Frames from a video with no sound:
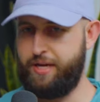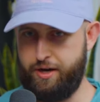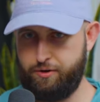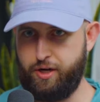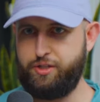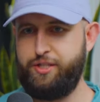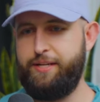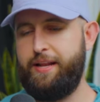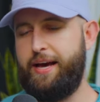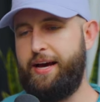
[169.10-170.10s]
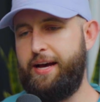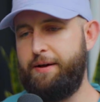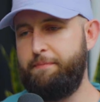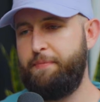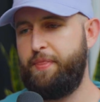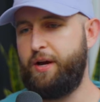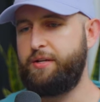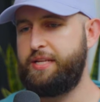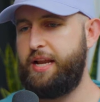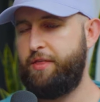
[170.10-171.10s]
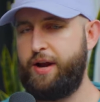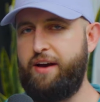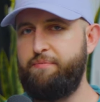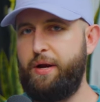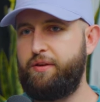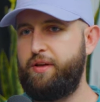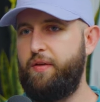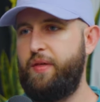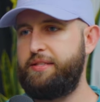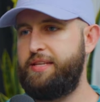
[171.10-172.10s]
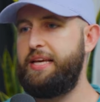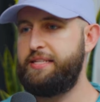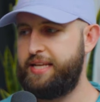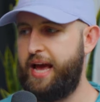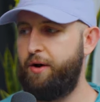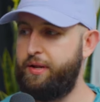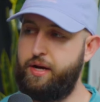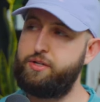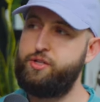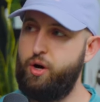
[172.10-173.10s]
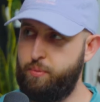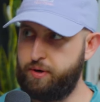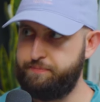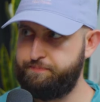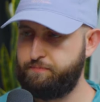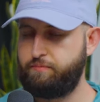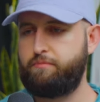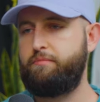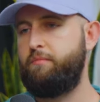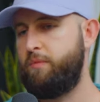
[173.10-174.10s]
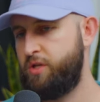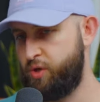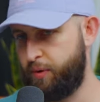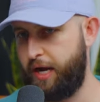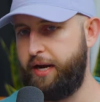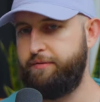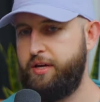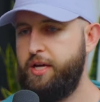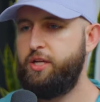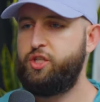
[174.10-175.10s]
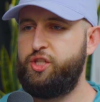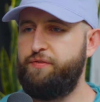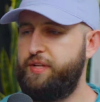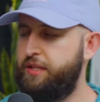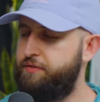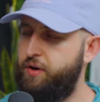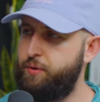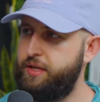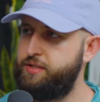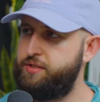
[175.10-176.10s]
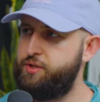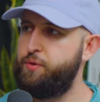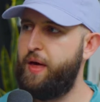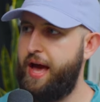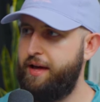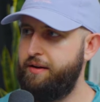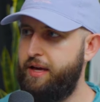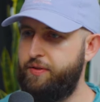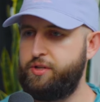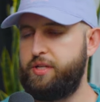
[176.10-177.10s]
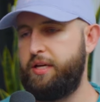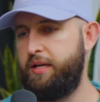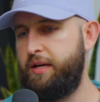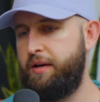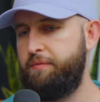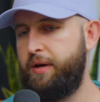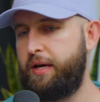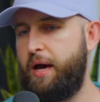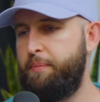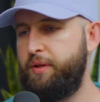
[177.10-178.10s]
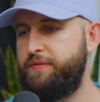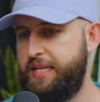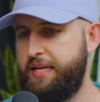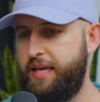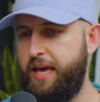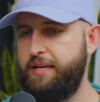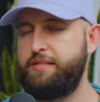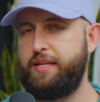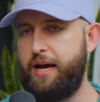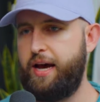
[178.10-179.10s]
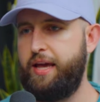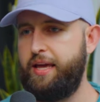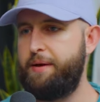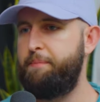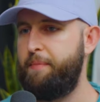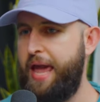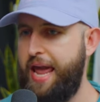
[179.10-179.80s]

Miguel crushed it. Um, there is another half marathon that's in town in October. So we're kind of shifting the focus to that. And there's a, a couple of 10Ks that I am